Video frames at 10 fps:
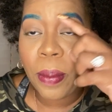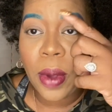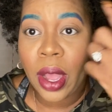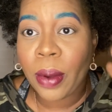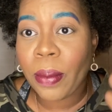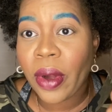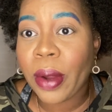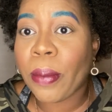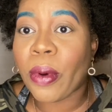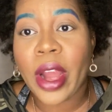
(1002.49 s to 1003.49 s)
ombre
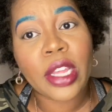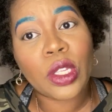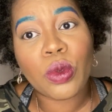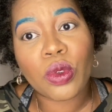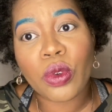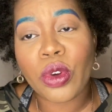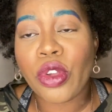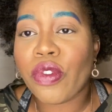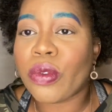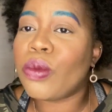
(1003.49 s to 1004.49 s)
brow tutorial
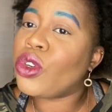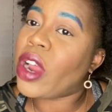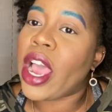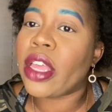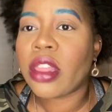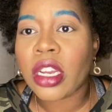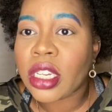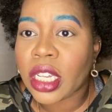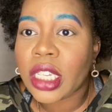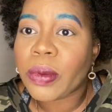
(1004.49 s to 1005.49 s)
from Try It
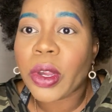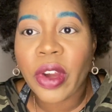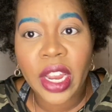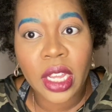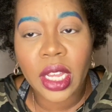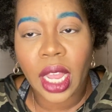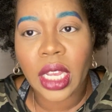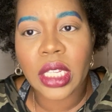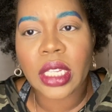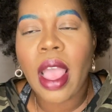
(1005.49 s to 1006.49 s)
Thursdays with Crayon Case.